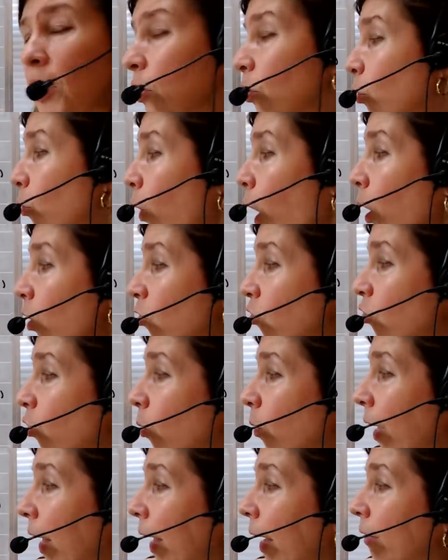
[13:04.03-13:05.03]
you also
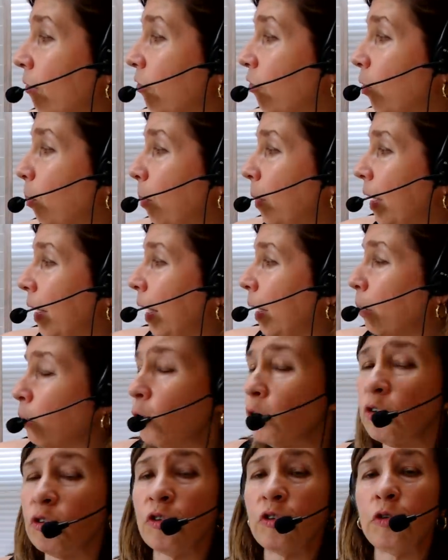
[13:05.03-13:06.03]
have to be
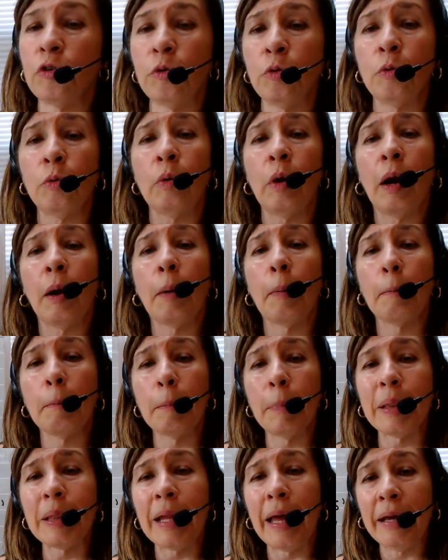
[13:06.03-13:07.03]
able to
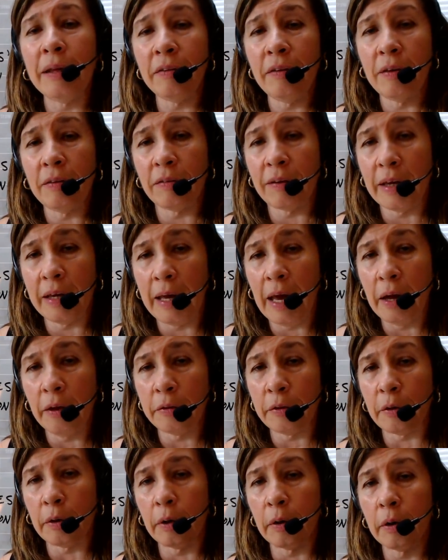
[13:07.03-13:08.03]
blend it
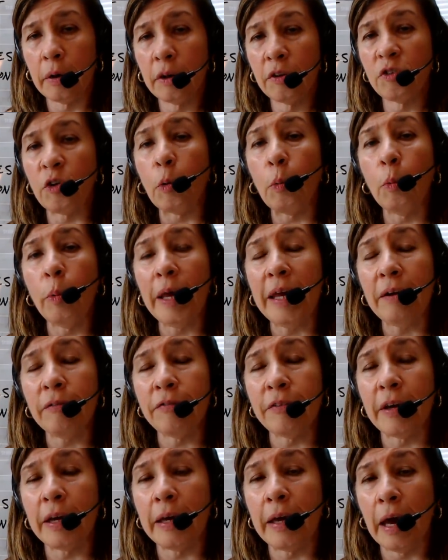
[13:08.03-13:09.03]
together, to weave
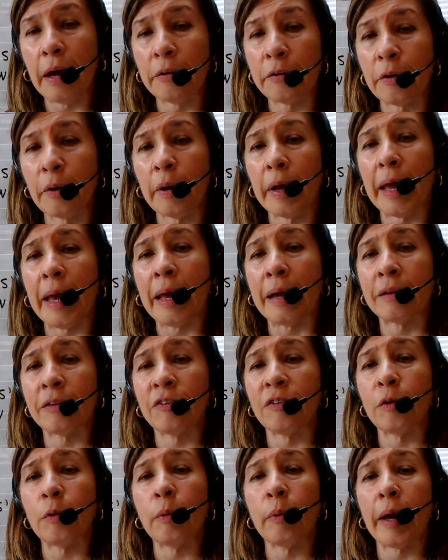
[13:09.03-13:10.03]
together, and
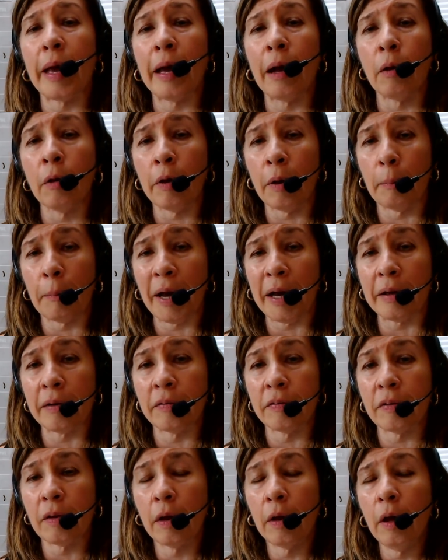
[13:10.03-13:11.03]
to
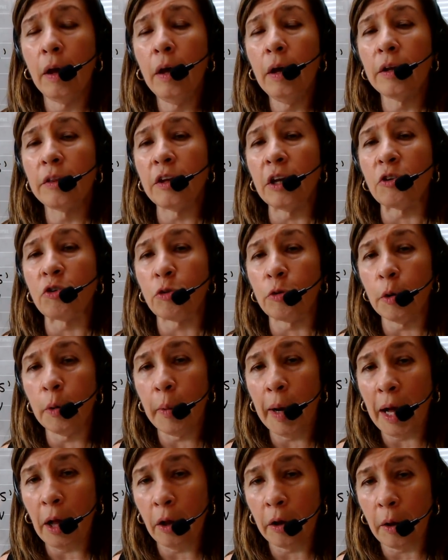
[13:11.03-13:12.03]
alchemize. The true
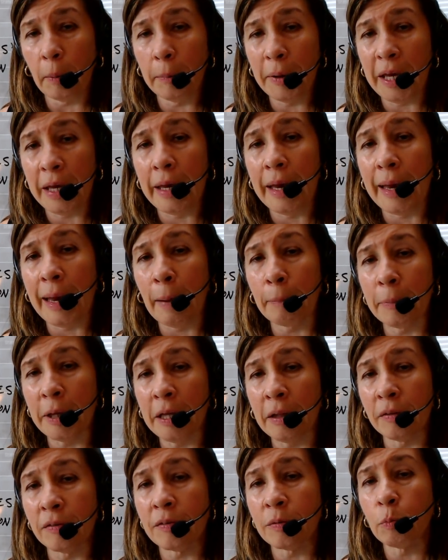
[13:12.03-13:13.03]
alchemy
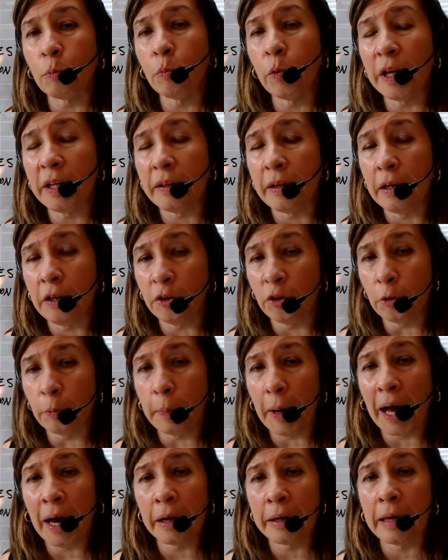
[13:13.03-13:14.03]
happens within your
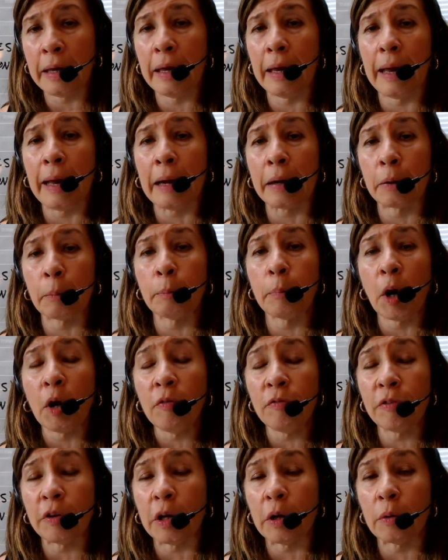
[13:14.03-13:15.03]
body and
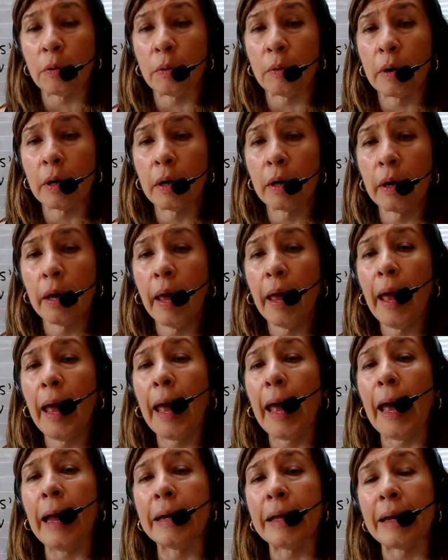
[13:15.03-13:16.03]
above you,
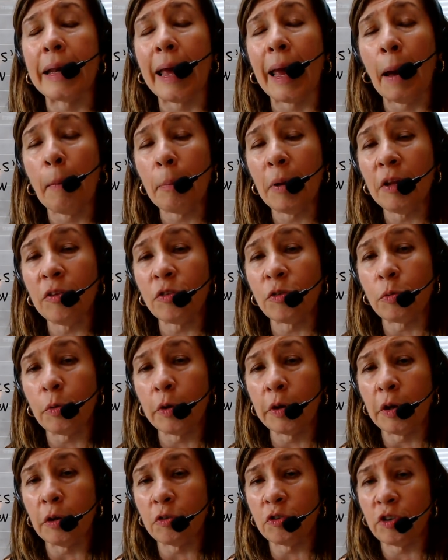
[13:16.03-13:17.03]
and it happens through
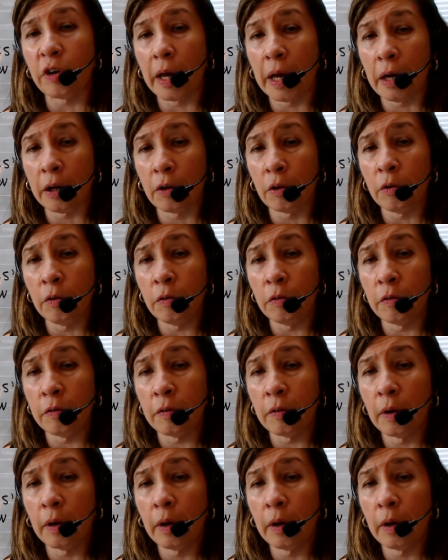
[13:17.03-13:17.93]
your channels.